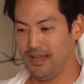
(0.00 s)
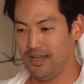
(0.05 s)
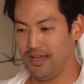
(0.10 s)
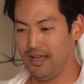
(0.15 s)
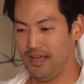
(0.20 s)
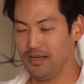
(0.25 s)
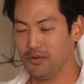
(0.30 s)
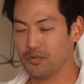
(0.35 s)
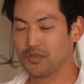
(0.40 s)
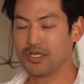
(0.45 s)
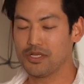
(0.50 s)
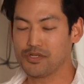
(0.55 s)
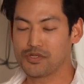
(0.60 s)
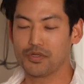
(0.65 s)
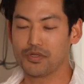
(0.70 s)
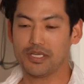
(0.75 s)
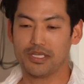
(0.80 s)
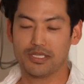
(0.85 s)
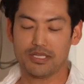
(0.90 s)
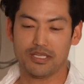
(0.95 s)
And
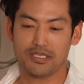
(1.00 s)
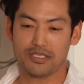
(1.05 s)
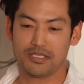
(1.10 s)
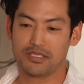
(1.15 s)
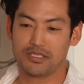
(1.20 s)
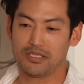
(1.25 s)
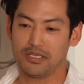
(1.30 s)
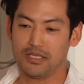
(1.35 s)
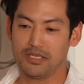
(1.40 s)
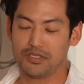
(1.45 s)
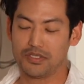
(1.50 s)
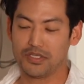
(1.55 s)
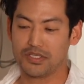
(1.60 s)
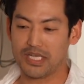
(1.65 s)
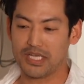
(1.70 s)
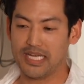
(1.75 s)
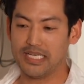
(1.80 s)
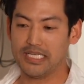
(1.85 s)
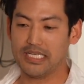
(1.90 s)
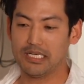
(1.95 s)
essentially, it's this
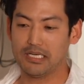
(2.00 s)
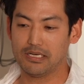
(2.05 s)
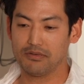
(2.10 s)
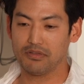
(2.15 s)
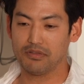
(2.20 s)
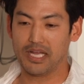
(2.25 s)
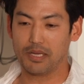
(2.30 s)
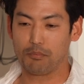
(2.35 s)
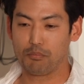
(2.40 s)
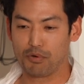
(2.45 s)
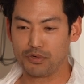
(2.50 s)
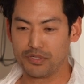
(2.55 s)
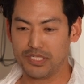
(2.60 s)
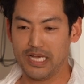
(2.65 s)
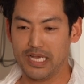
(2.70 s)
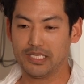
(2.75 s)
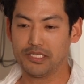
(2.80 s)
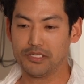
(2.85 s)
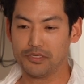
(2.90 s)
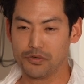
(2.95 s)
idea of like
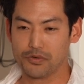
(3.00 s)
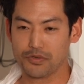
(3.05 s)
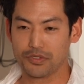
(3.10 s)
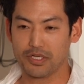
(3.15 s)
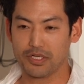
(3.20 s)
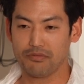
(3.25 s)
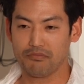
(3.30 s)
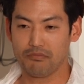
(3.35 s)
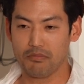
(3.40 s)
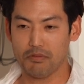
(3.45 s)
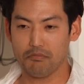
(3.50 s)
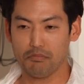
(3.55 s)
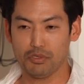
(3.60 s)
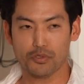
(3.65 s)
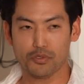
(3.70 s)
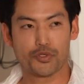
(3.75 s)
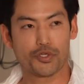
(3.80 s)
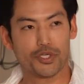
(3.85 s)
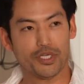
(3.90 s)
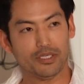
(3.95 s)
protecting yourself from the
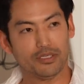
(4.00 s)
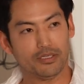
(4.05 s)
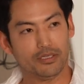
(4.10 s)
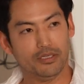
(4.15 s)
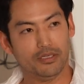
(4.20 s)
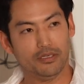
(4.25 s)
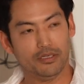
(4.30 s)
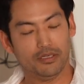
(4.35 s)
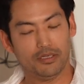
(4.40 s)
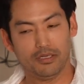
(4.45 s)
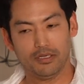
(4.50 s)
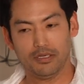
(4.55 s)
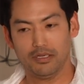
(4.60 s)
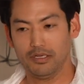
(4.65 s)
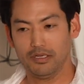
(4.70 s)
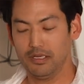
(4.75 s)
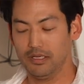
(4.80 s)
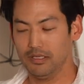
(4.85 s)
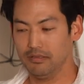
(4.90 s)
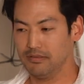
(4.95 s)
bullshit,
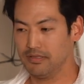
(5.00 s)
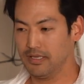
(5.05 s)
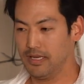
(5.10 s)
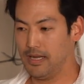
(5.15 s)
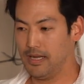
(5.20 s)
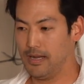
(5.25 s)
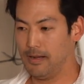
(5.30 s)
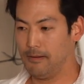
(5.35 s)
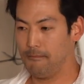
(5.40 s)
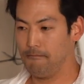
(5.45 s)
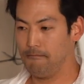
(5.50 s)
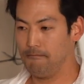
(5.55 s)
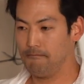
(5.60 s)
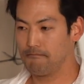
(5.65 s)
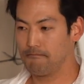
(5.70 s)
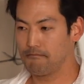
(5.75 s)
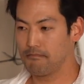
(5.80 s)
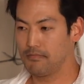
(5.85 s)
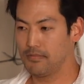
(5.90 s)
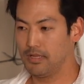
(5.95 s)

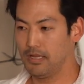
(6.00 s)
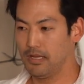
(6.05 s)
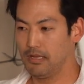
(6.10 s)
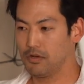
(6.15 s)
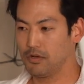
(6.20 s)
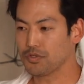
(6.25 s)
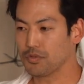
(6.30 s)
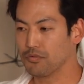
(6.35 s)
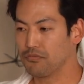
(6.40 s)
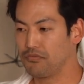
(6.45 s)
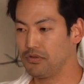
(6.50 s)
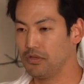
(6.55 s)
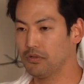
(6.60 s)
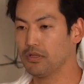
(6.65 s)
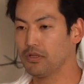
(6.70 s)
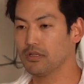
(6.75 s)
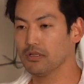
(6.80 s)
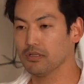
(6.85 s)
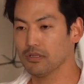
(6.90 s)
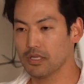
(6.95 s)
and also
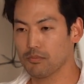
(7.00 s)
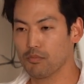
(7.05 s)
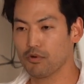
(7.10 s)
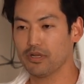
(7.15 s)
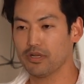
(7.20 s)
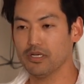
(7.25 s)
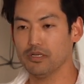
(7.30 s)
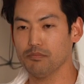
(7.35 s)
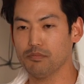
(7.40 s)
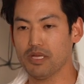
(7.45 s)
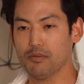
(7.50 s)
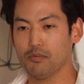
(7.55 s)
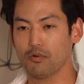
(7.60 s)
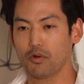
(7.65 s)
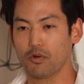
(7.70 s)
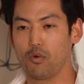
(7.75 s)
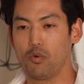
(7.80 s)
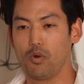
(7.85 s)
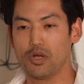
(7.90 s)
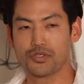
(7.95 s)
feeling the liberty to be able to
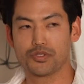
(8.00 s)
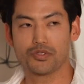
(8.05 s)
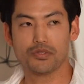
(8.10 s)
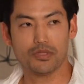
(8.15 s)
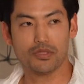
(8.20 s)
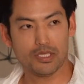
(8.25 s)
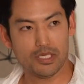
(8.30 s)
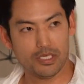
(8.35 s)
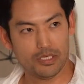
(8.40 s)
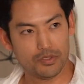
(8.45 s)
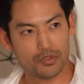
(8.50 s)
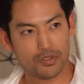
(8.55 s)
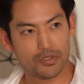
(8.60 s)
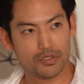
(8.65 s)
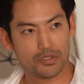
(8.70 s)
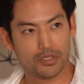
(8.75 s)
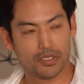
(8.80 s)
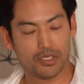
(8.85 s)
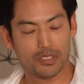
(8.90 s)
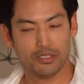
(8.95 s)
question things
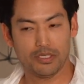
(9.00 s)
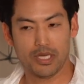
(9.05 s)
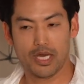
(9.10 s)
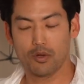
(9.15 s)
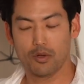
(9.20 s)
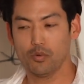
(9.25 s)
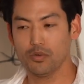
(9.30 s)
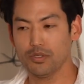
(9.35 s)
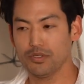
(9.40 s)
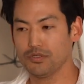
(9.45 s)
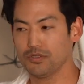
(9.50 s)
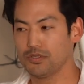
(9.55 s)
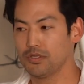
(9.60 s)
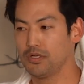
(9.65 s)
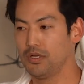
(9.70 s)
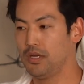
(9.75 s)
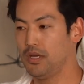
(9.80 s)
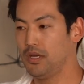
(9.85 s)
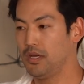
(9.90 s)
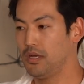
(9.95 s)
and not always
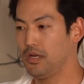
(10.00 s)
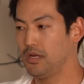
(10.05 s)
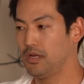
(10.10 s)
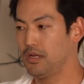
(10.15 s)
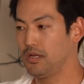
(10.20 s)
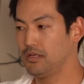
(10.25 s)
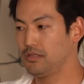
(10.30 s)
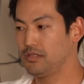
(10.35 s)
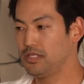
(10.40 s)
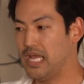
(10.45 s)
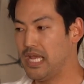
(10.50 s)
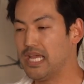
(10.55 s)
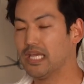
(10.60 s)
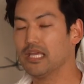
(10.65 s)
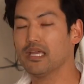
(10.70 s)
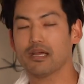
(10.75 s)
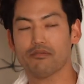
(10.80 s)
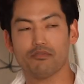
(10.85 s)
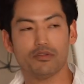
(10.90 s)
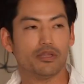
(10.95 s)

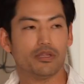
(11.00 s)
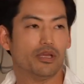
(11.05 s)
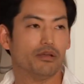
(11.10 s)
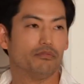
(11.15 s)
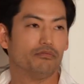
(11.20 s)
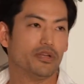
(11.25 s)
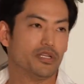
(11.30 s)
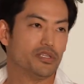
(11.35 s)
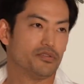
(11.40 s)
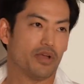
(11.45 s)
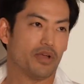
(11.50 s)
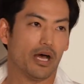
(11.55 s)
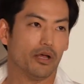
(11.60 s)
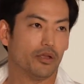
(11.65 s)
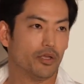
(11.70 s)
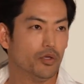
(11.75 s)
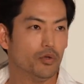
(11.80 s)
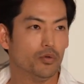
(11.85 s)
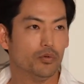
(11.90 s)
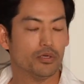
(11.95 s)
taking everything at face
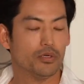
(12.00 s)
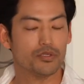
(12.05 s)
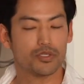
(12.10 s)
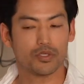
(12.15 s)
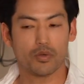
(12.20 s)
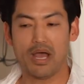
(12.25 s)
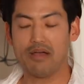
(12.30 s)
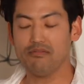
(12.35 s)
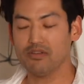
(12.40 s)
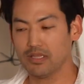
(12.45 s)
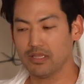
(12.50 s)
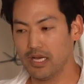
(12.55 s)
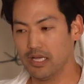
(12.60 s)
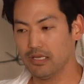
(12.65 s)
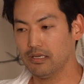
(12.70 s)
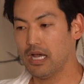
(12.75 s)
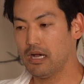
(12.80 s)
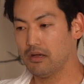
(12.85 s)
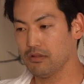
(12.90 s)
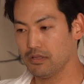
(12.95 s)
value. And so having that
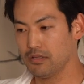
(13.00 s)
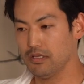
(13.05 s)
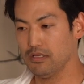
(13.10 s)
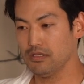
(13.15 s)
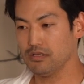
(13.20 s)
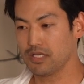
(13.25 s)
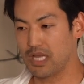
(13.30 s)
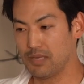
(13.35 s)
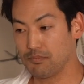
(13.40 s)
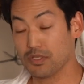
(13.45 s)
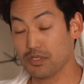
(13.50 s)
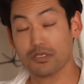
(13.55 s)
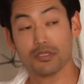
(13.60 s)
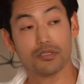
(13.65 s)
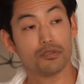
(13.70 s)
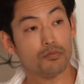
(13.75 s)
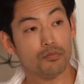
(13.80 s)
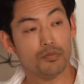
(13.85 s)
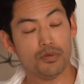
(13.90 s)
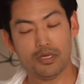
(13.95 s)
healthy skepticism.